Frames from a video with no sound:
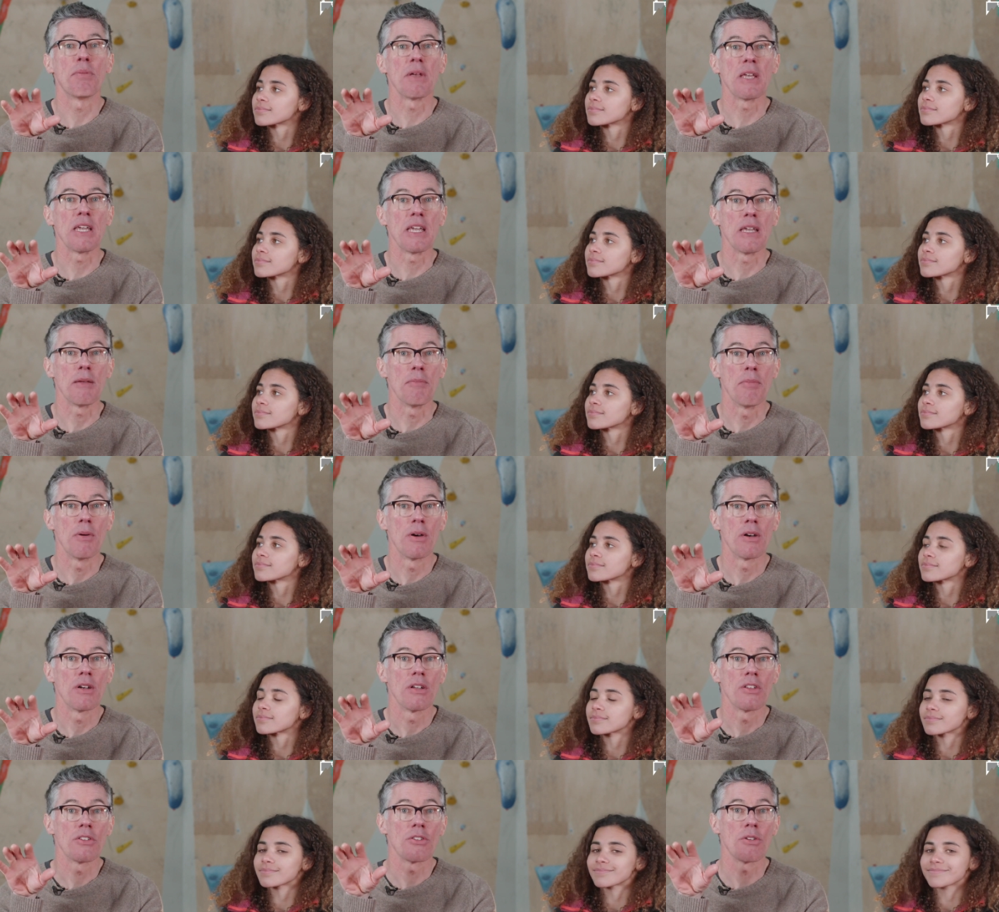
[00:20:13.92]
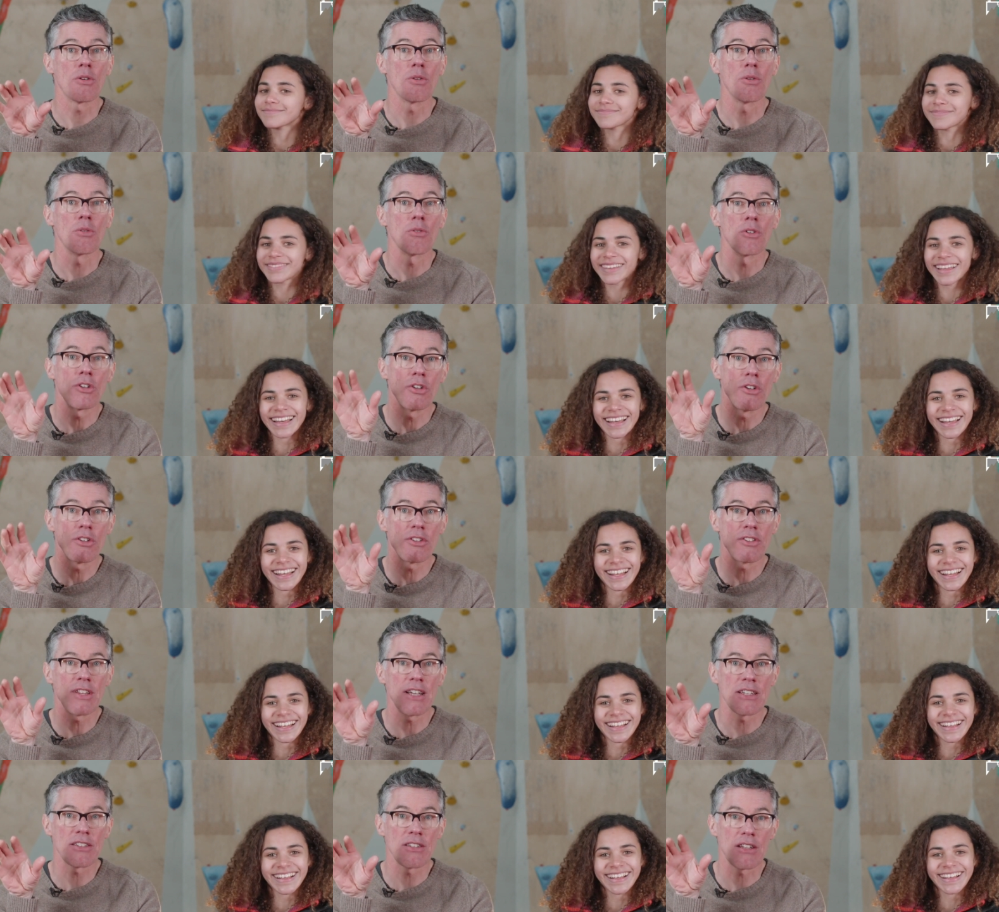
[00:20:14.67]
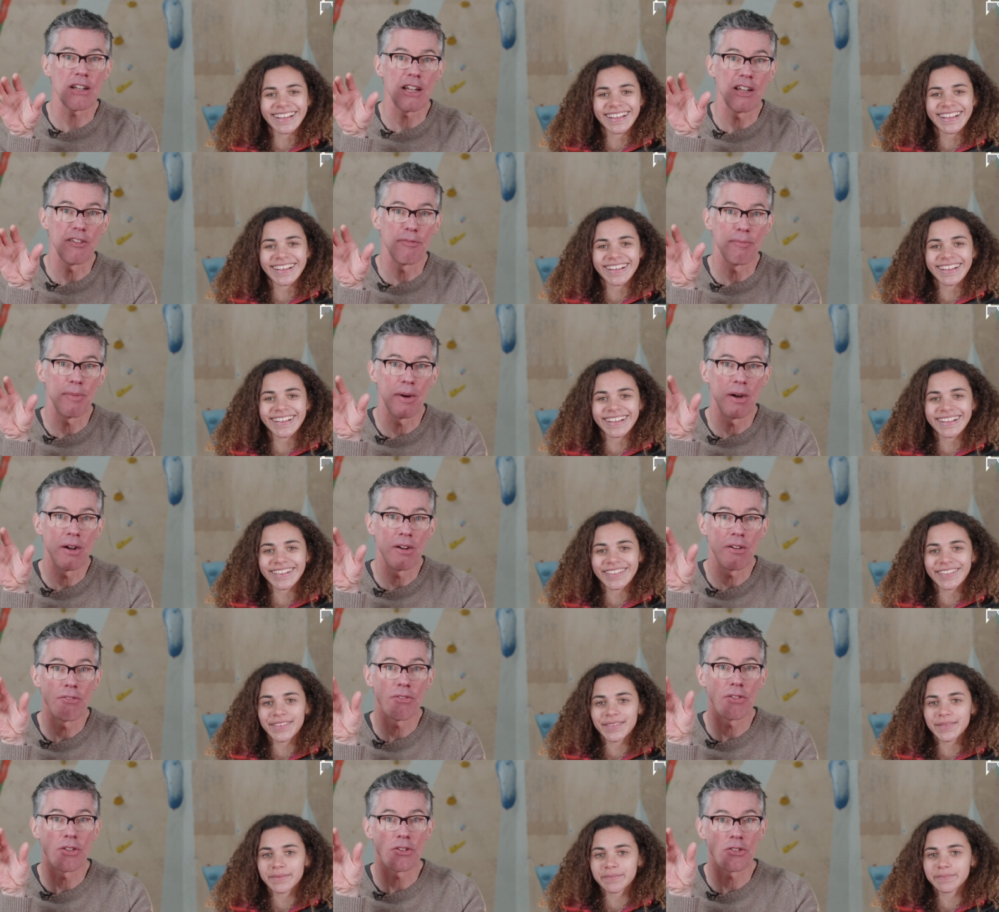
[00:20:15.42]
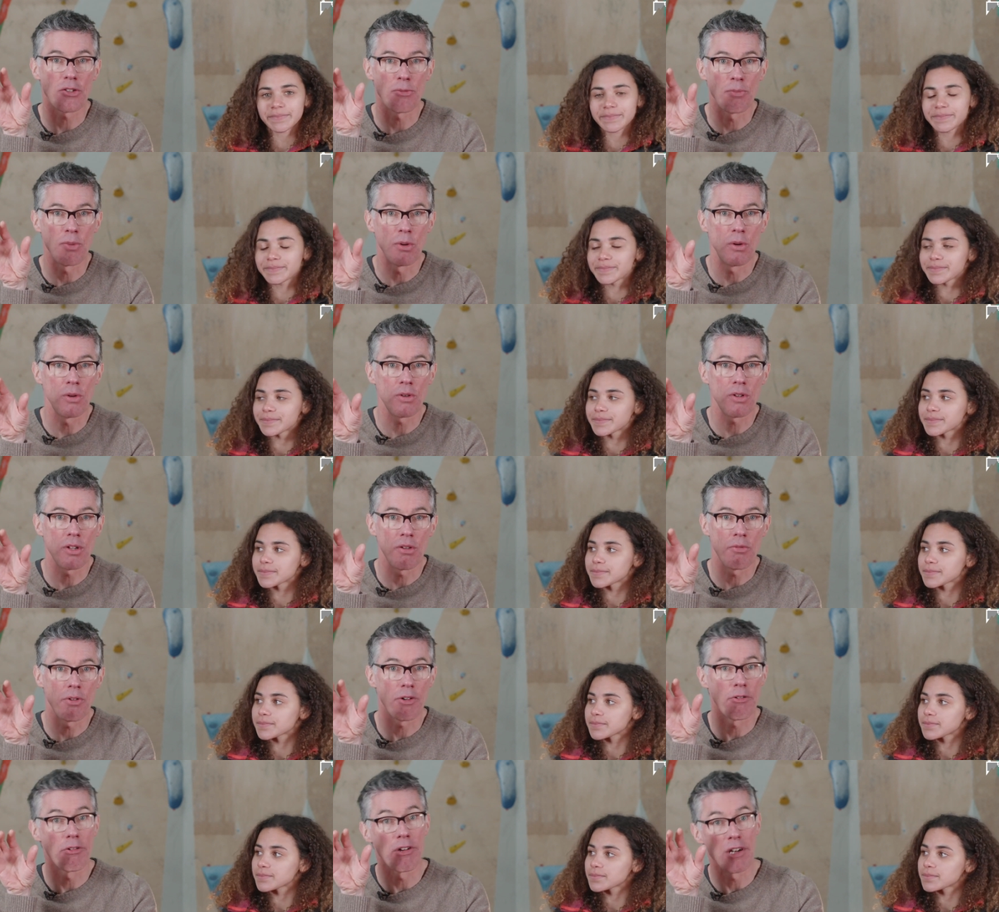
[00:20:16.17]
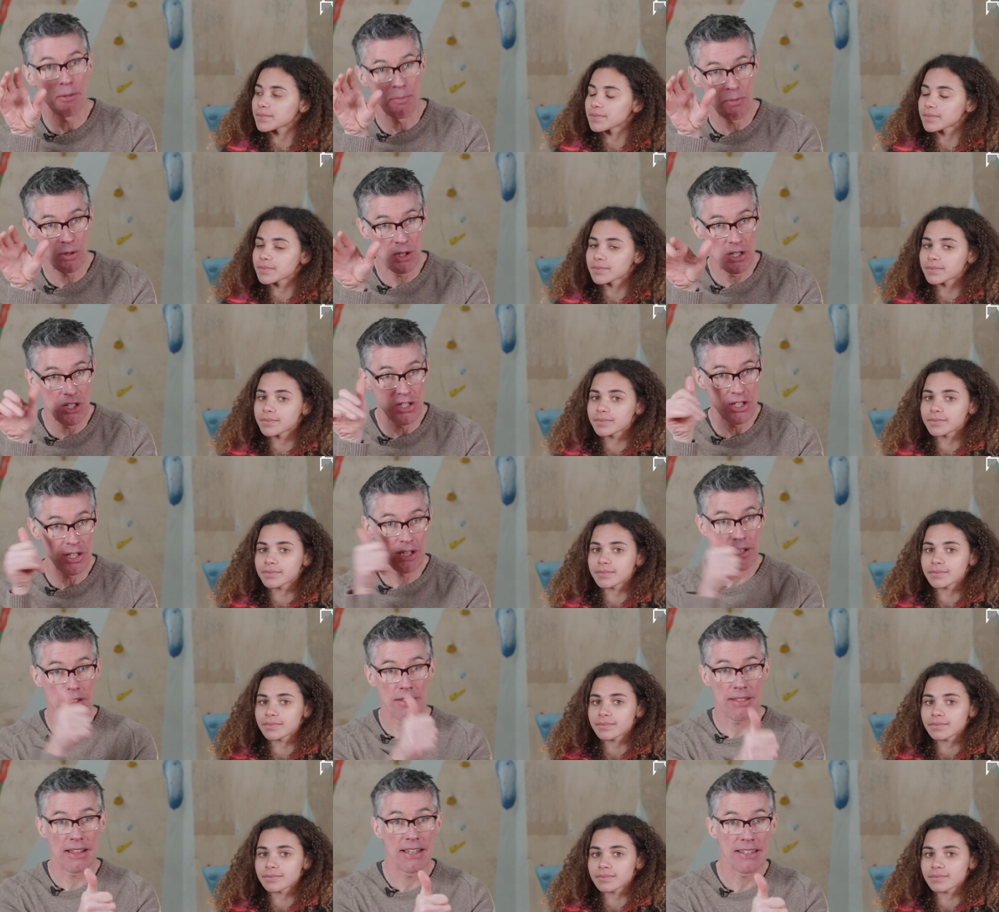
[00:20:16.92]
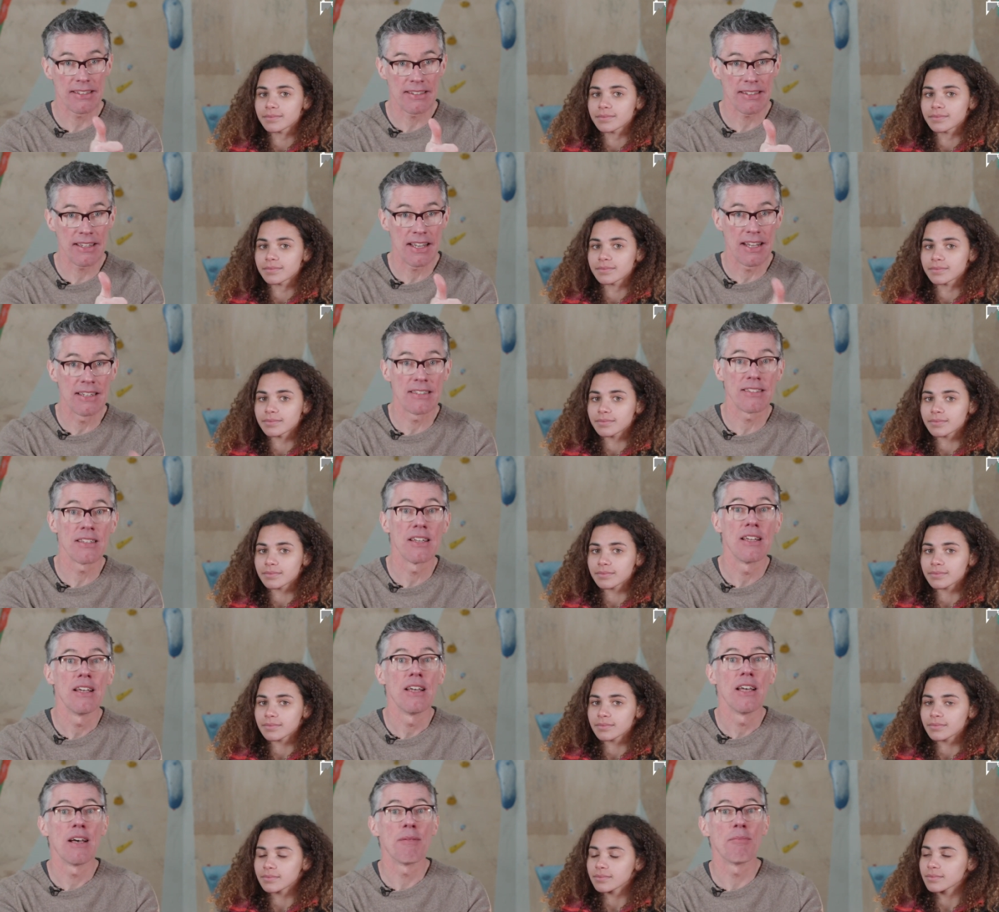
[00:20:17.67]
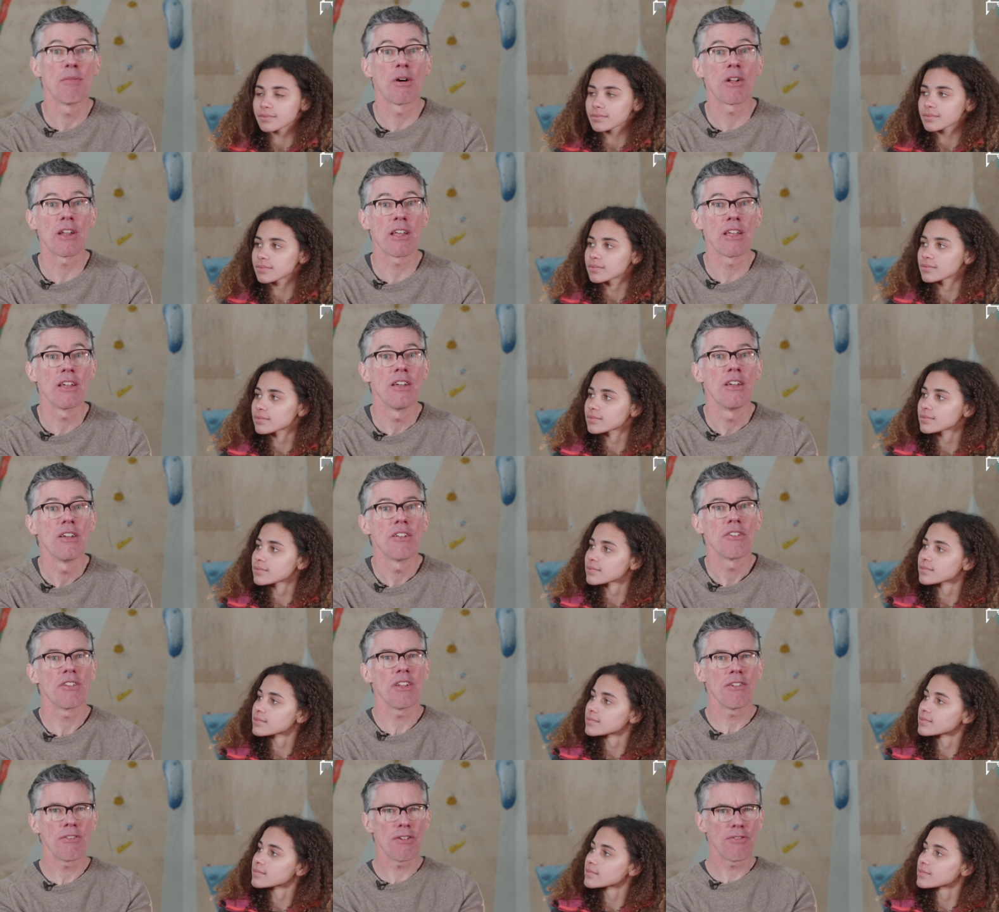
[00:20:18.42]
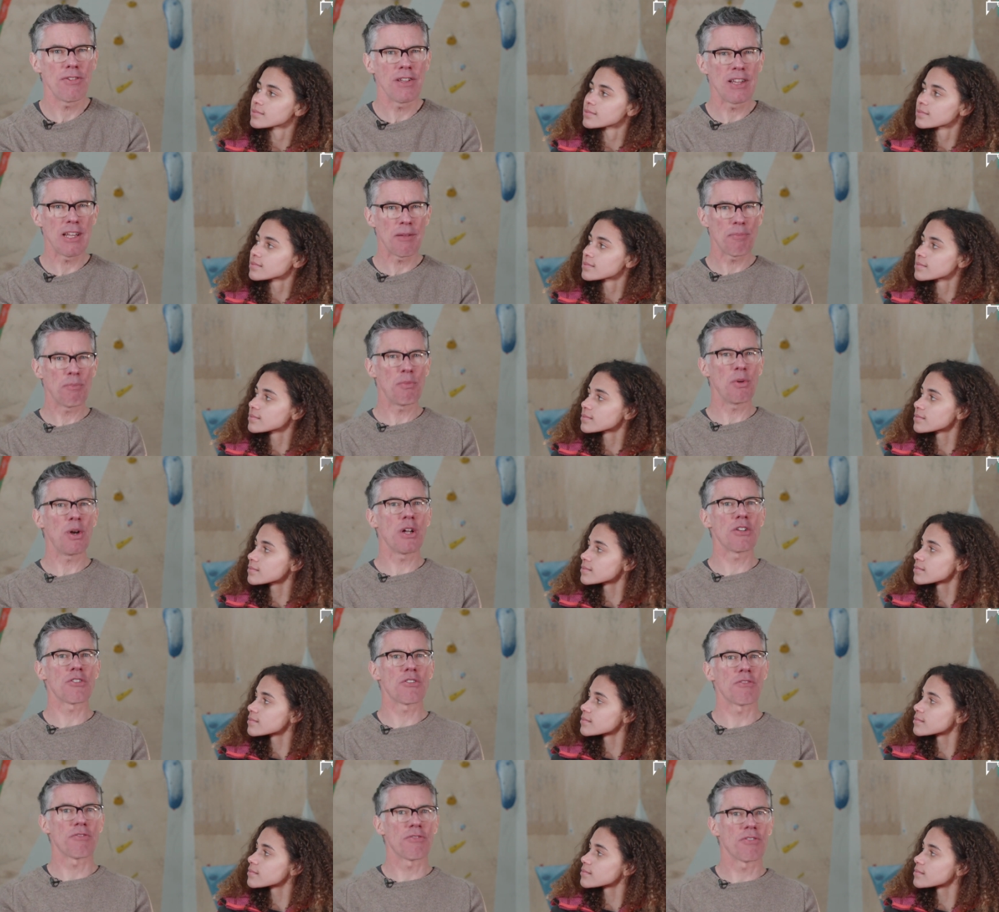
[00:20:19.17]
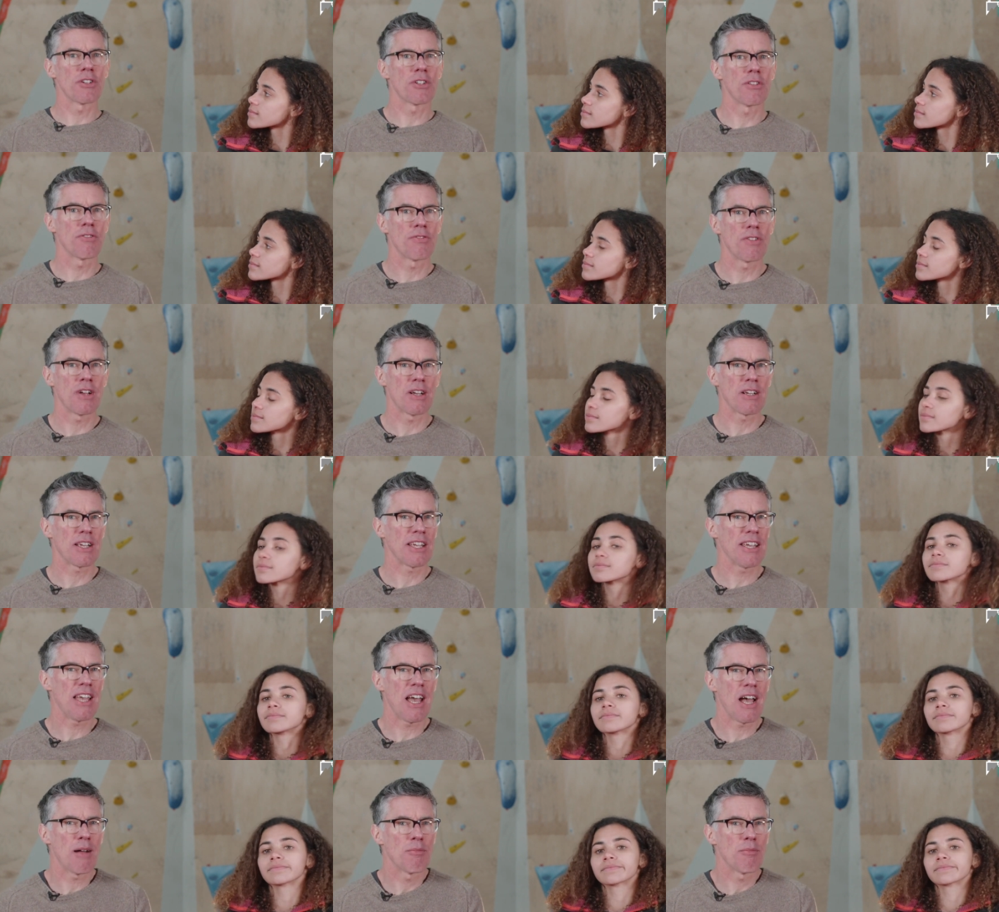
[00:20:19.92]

Speaker 1: to the Beeb. So huge thanks to Clif Bar for the support. We really appreciate it. Thanks, guys. Molly, do you ever feel that pressure in front of